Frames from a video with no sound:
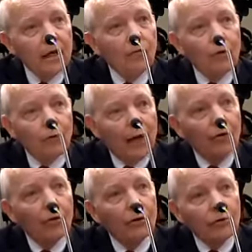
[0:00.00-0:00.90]
We were now
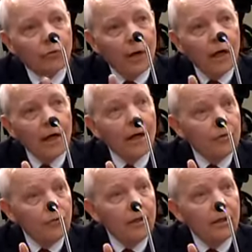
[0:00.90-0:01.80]
going to try,
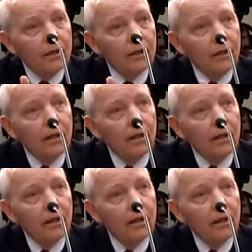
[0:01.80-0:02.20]
as we did,